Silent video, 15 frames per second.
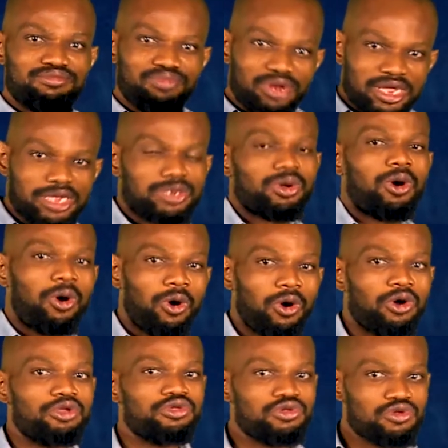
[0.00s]
place
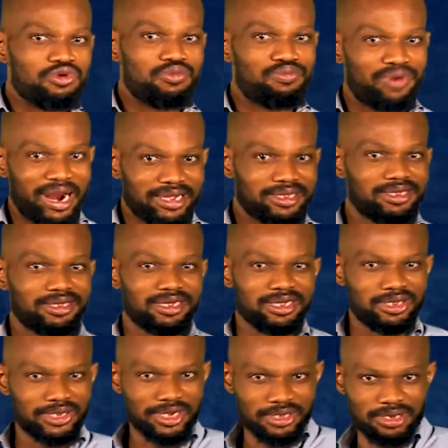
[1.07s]
or you practice a
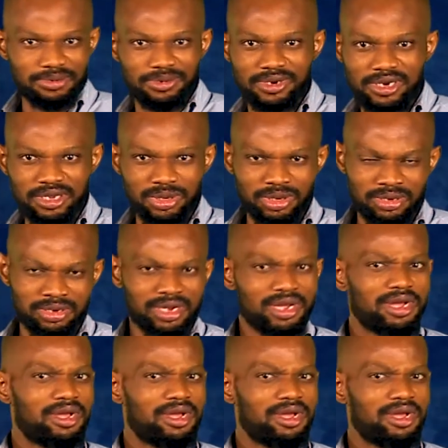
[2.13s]
certain religion.